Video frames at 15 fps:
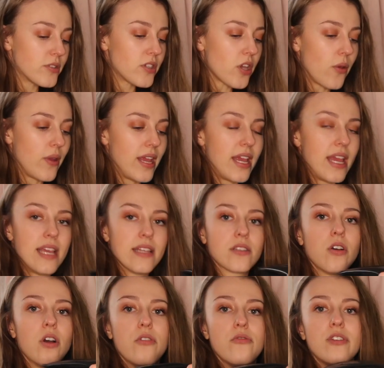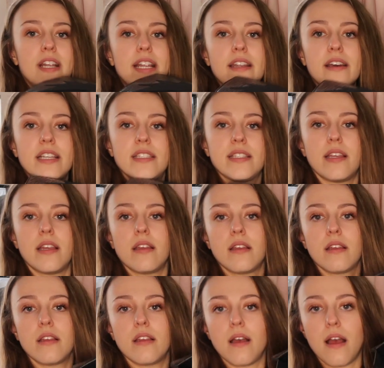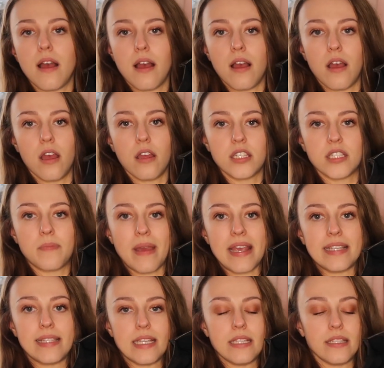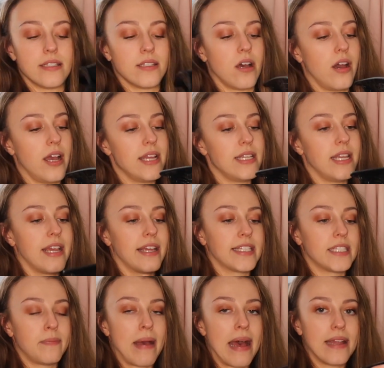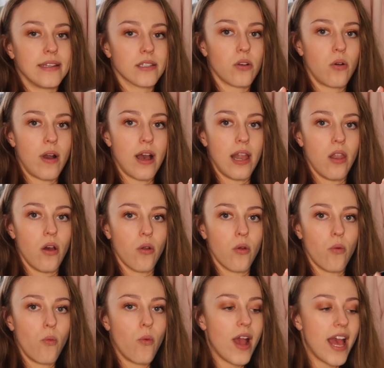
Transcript: So it's got a really nice space inside. It expands quite a long